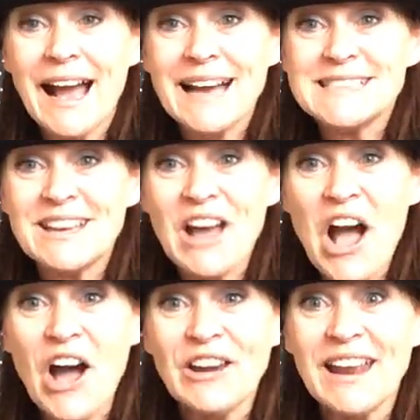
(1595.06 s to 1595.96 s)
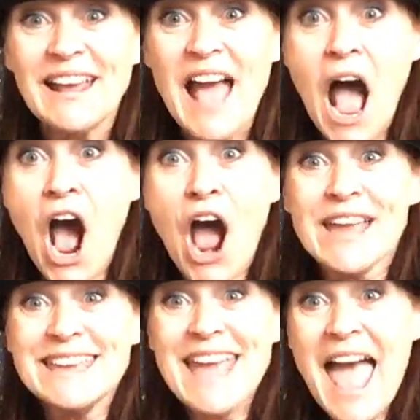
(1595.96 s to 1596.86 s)
Has it gone?
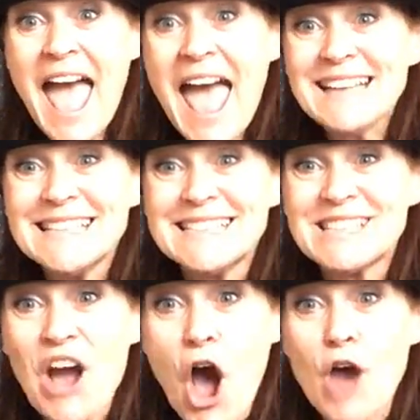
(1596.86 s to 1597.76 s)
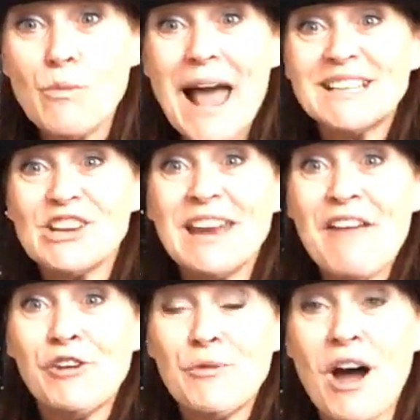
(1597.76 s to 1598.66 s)
Yes, it's gone. Well done,
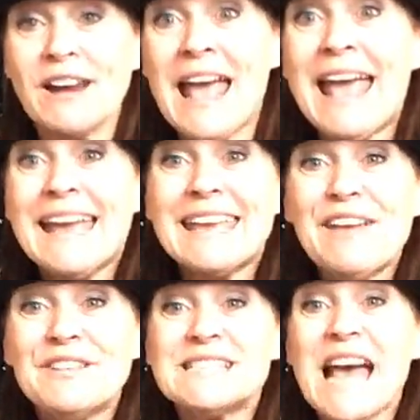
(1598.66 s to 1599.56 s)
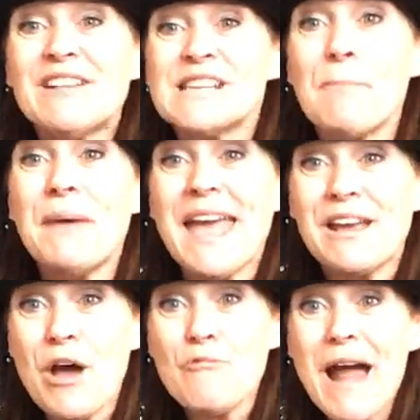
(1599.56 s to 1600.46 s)
everyone. Give yourselves a
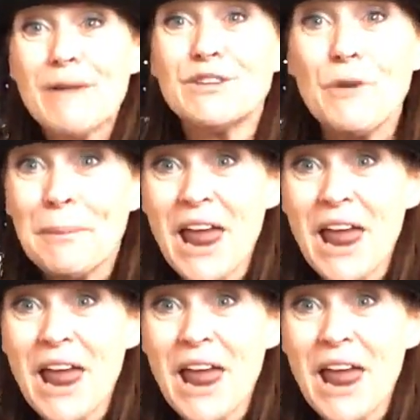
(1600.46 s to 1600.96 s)
big round of